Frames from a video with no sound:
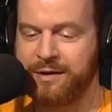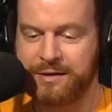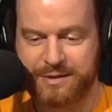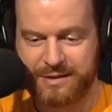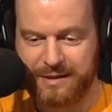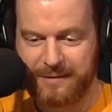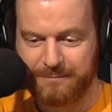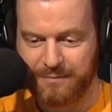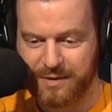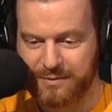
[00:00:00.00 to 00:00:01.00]
Gosh.
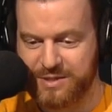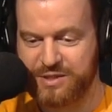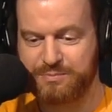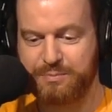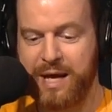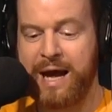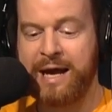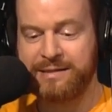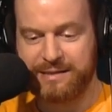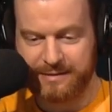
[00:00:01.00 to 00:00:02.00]

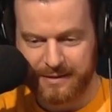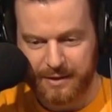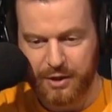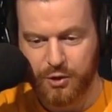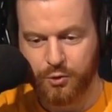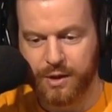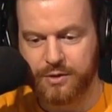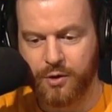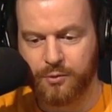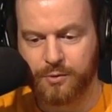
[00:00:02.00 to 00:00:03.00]
Pass.
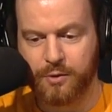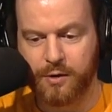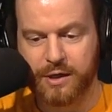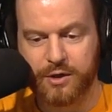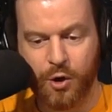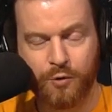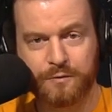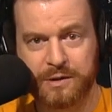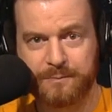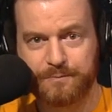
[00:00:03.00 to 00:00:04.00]
Quick note regarding
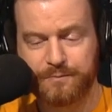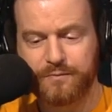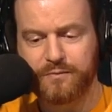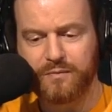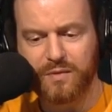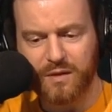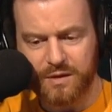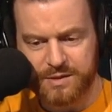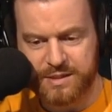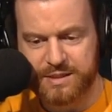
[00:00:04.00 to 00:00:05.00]
COVID.
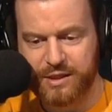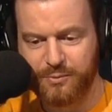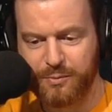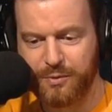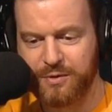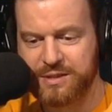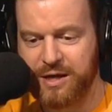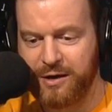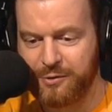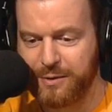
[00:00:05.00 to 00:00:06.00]
The Skim
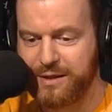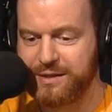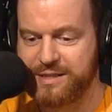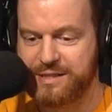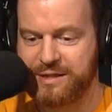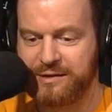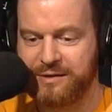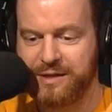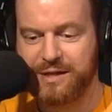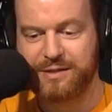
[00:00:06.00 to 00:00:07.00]
reports Halloween this
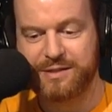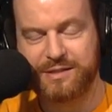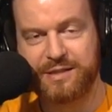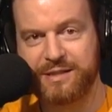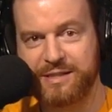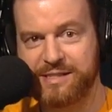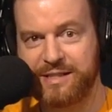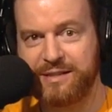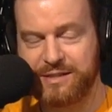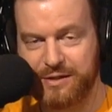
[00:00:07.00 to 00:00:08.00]
year. The
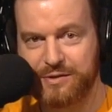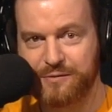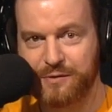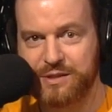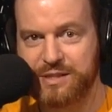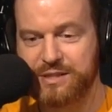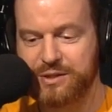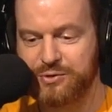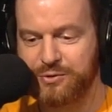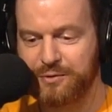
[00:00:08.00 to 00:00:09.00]
CDC, Centers for
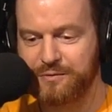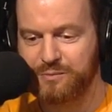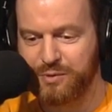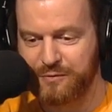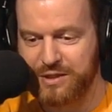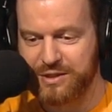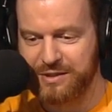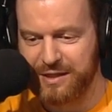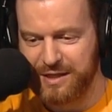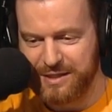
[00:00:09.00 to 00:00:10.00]
Disease Control and
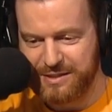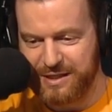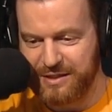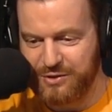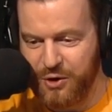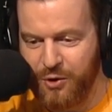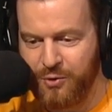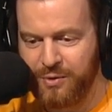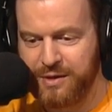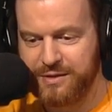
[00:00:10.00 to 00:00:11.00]
Prevention, say
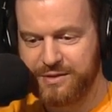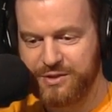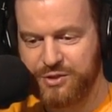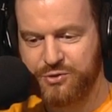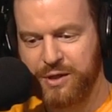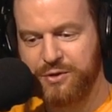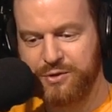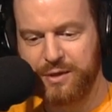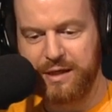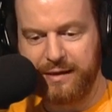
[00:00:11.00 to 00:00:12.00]
no to
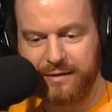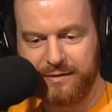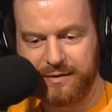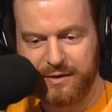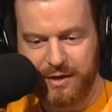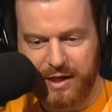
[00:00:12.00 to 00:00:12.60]
trick-or-treating